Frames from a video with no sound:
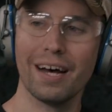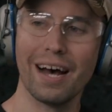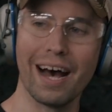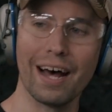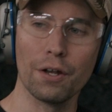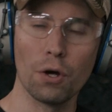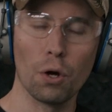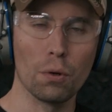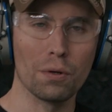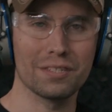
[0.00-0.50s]

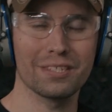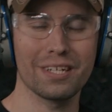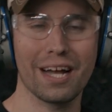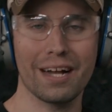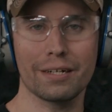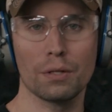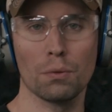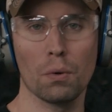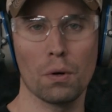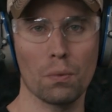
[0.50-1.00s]
I know
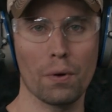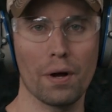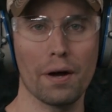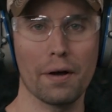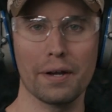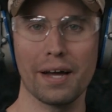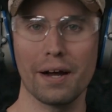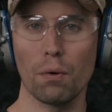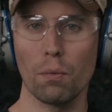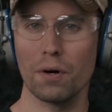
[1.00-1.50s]
exactly what
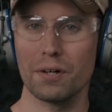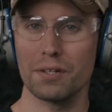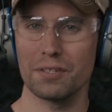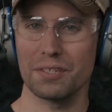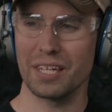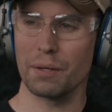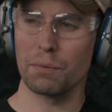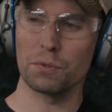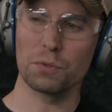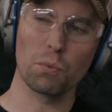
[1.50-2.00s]
round that
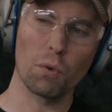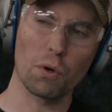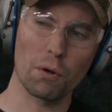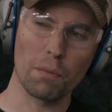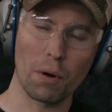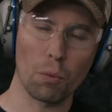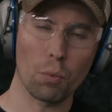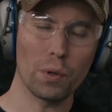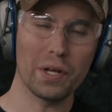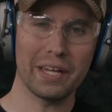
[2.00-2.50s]
was. That was one of
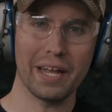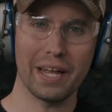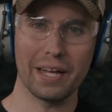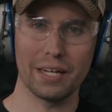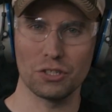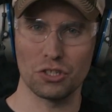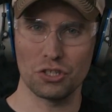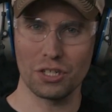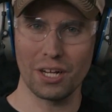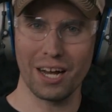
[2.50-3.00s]
my weak
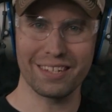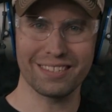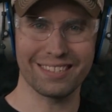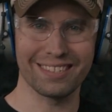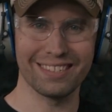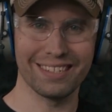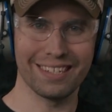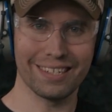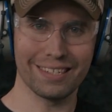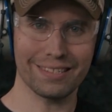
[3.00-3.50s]
hand shots
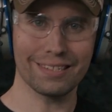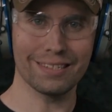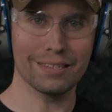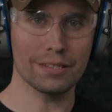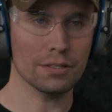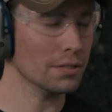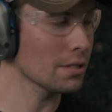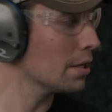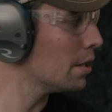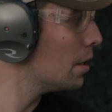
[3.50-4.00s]
at
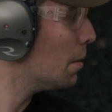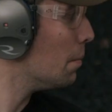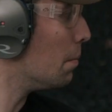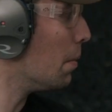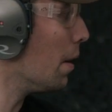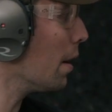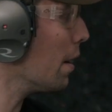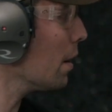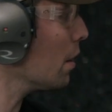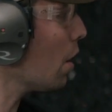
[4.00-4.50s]
distance.
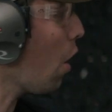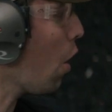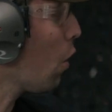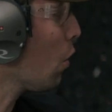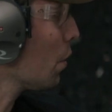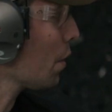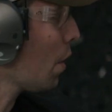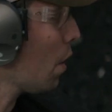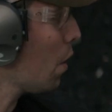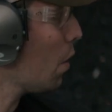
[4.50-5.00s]
But
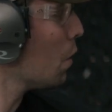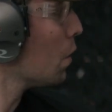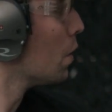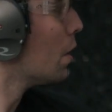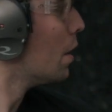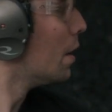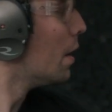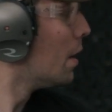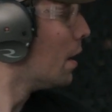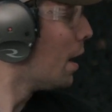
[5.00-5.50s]
all in
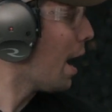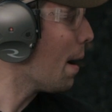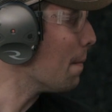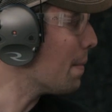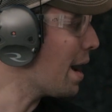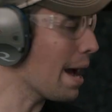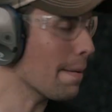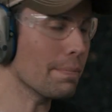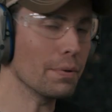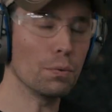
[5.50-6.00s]
all, I'm
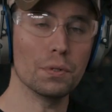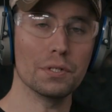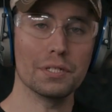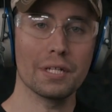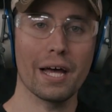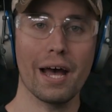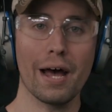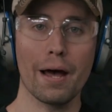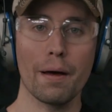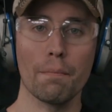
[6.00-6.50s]
happy with
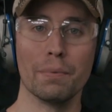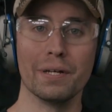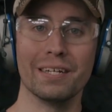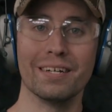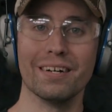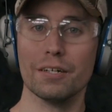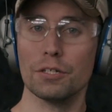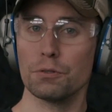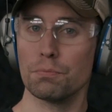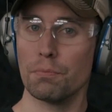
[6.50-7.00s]
that
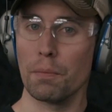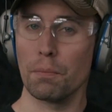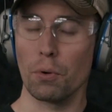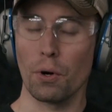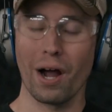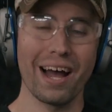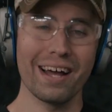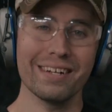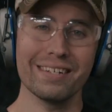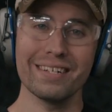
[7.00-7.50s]
because
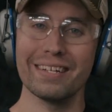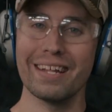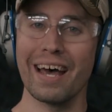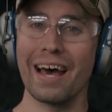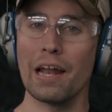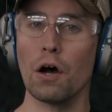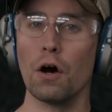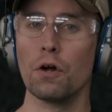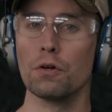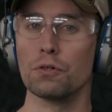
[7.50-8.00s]
remember, I did
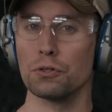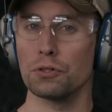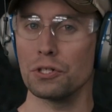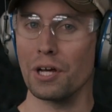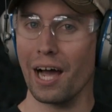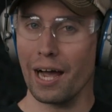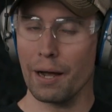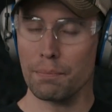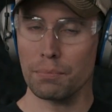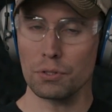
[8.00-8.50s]
that under
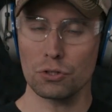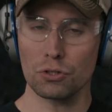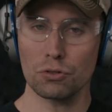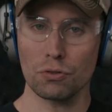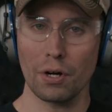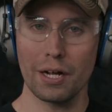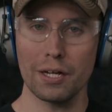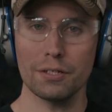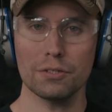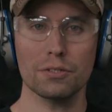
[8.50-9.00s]
time
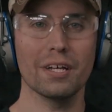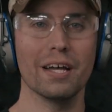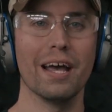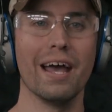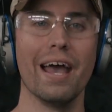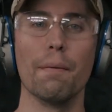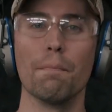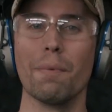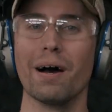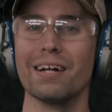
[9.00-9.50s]
constraints
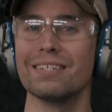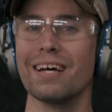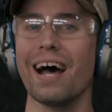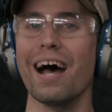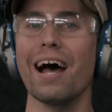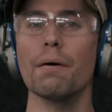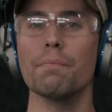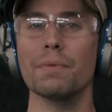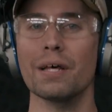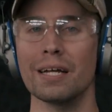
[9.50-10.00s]
and my
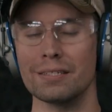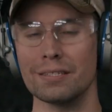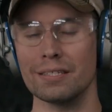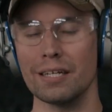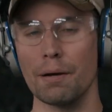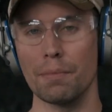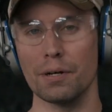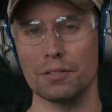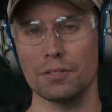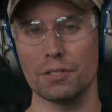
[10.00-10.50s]
time that I
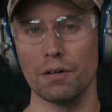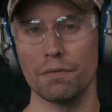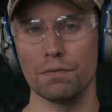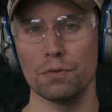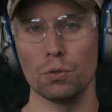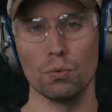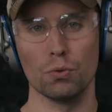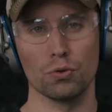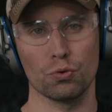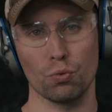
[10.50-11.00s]
set myself
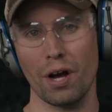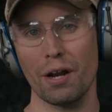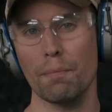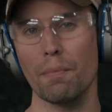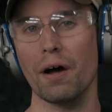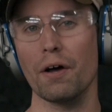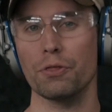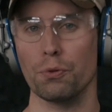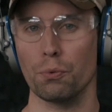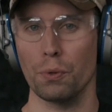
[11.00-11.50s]
to was right
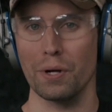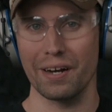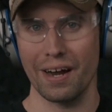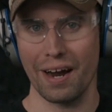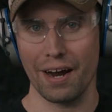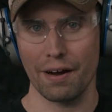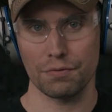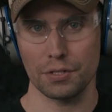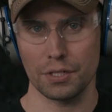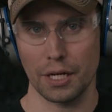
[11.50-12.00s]
about
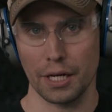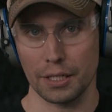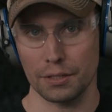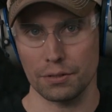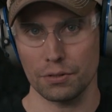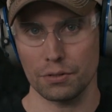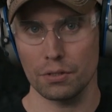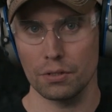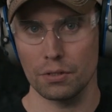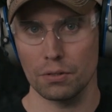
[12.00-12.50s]
3.5
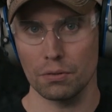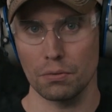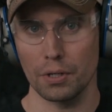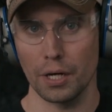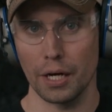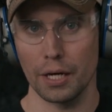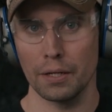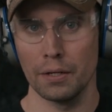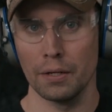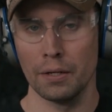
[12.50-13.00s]
seconds,
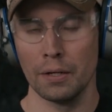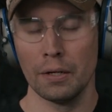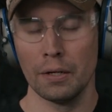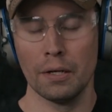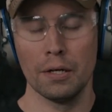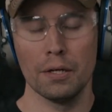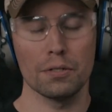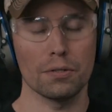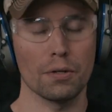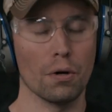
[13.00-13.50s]
okay?
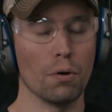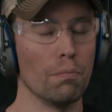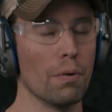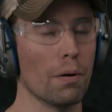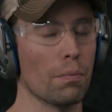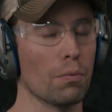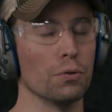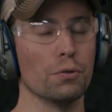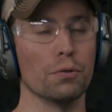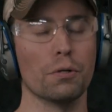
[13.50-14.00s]
So
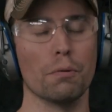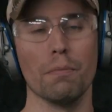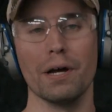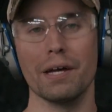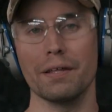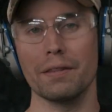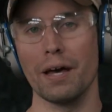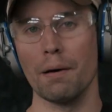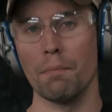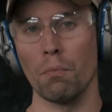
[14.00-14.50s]
remember, you can
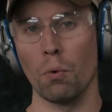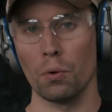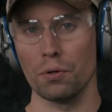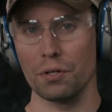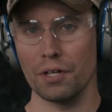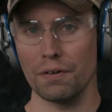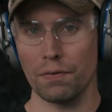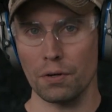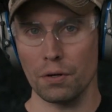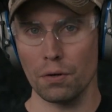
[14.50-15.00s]
make that more
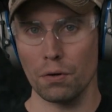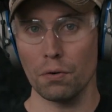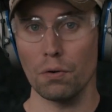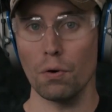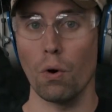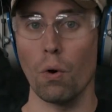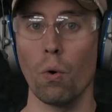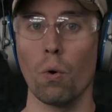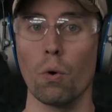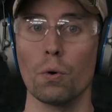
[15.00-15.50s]
difficult
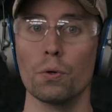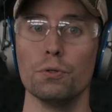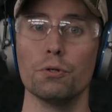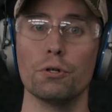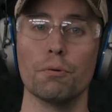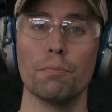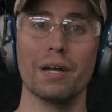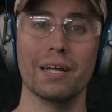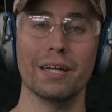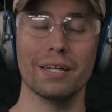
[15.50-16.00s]
or you
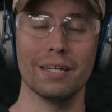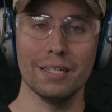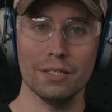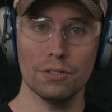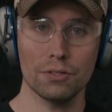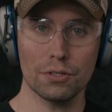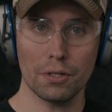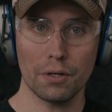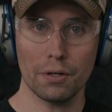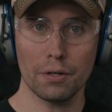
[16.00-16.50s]
can make it
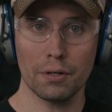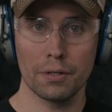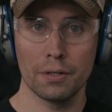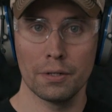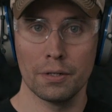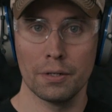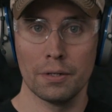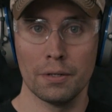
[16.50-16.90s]
easier.